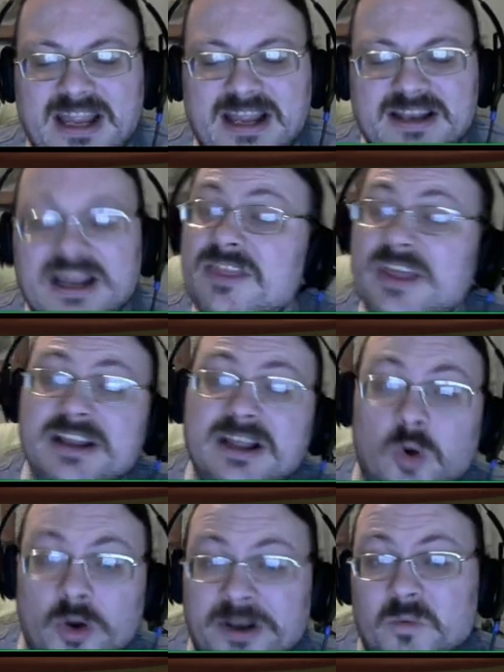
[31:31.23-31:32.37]
not that it
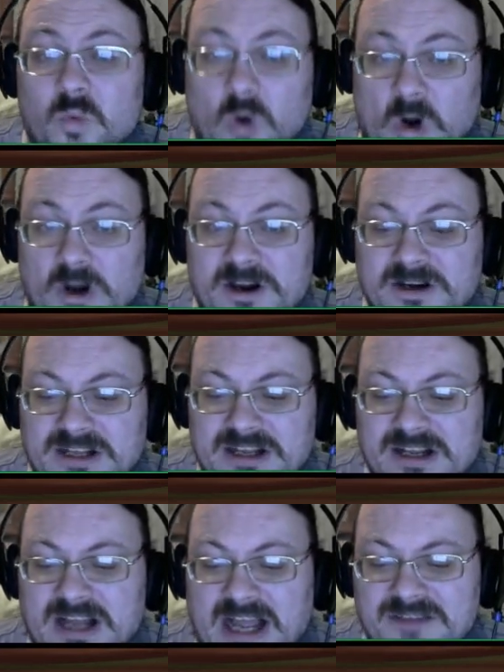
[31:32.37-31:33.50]
couldn't work.
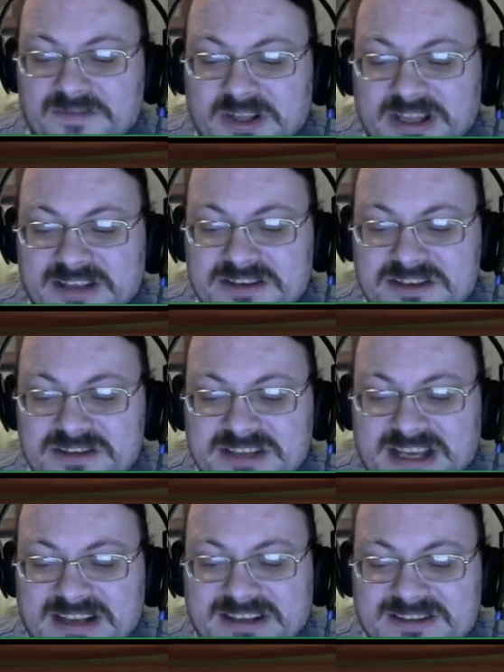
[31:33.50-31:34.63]
I feel like it's just
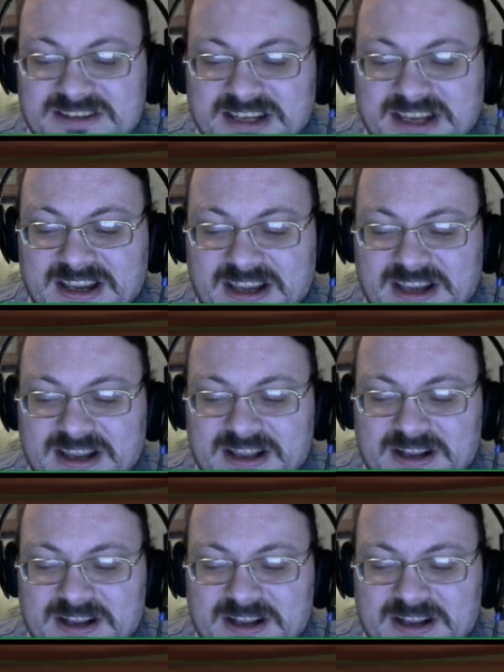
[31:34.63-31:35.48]
that it's like